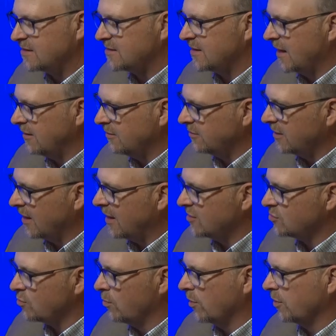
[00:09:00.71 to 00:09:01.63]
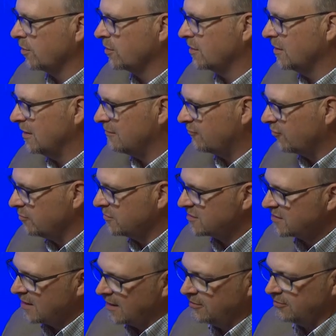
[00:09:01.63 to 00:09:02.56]
standardized work. And from the
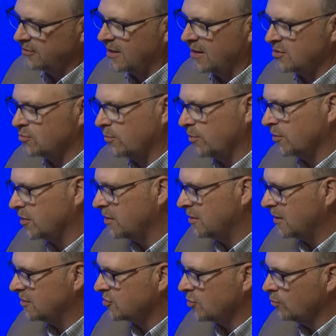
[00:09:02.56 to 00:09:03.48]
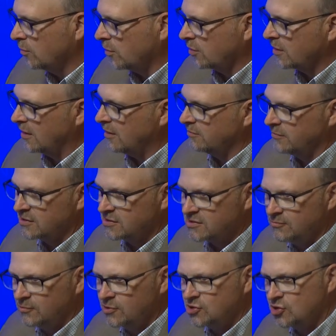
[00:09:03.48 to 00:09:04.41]
standardized work, you get your work
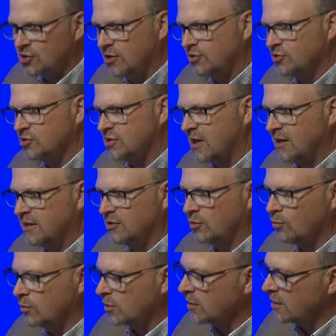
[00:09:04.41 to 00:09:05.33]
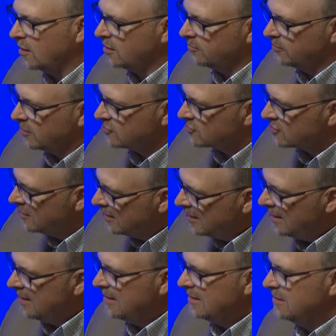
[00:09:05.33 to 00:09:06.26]
elements. And once you understand your work elements,
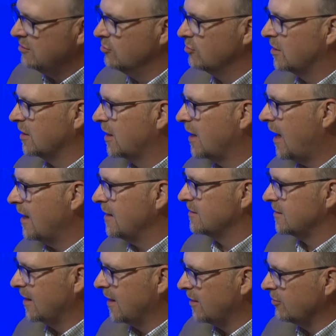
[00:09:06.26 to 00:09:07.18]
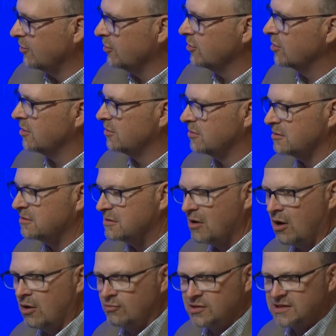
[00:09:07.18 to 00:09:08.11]
you can Kaizen, or you can
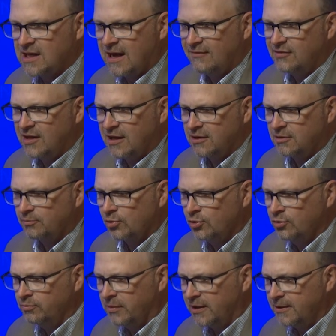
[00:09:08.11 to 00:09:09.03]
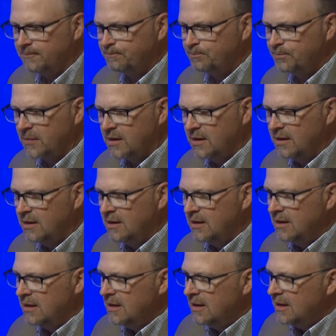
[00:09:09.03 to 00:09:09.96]
always have that improvement.
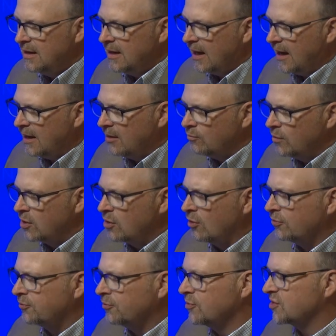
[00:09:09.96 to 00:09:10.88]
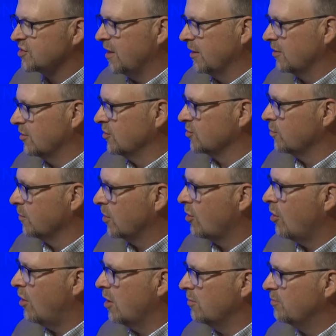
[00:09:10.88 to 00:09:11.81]
And we go through cycles. We
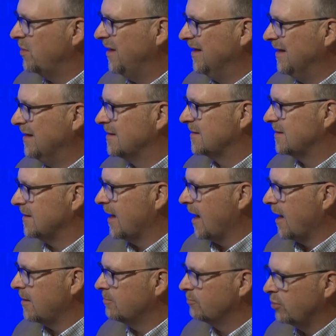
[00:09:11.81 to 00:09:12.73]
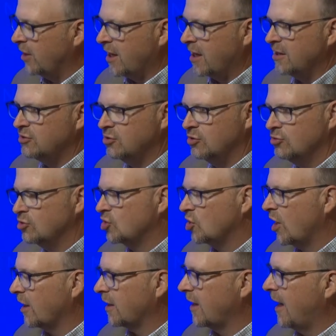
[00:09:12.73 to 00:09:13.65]
call it PDCA, plan, do,
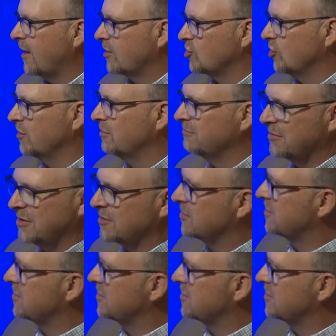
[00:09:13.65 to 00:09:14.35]
check, action. It's